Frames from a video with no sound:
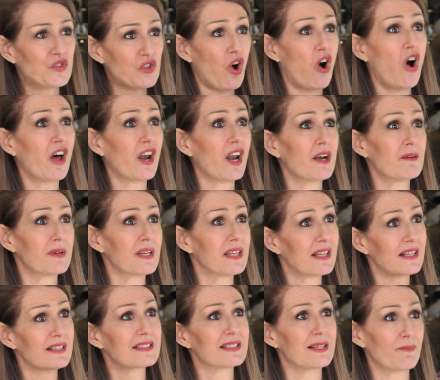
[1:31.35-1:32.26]
dawn on me
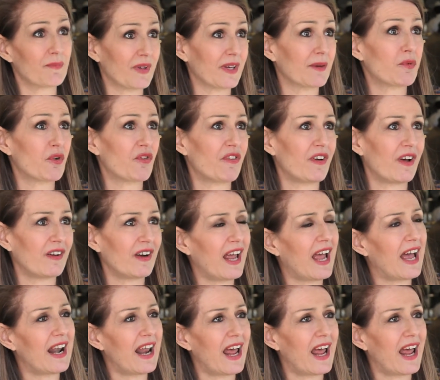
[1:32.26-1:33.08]
that something profound had